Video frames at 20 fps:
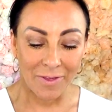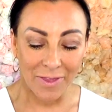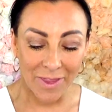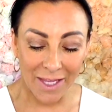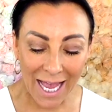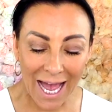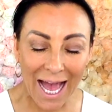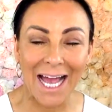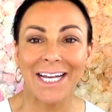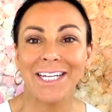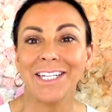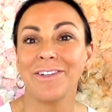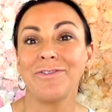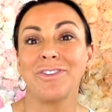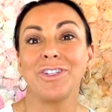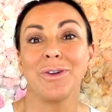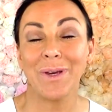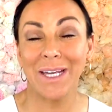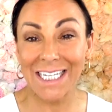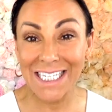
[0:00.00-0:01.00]
the act
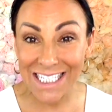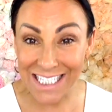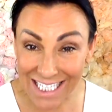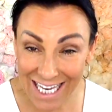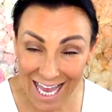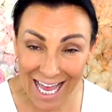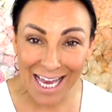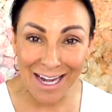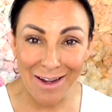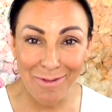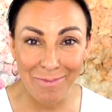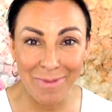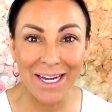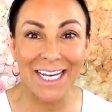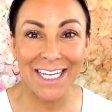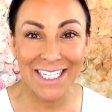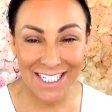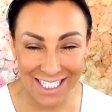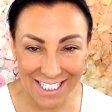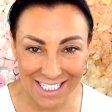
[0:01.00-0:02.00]
of doing 10
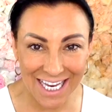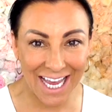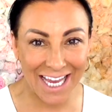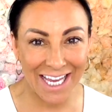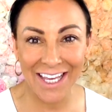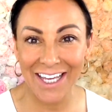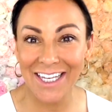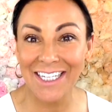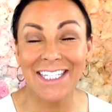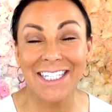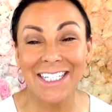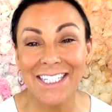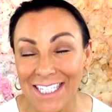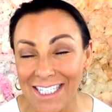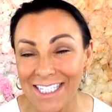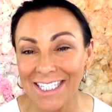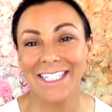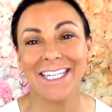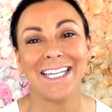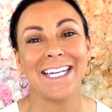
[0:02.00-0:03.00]
minutes a day
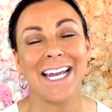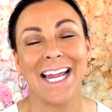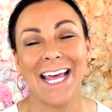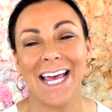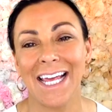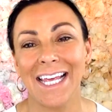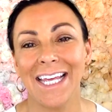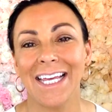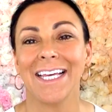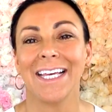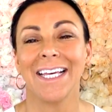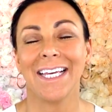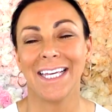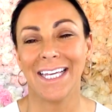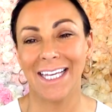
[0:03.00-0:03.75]
consistently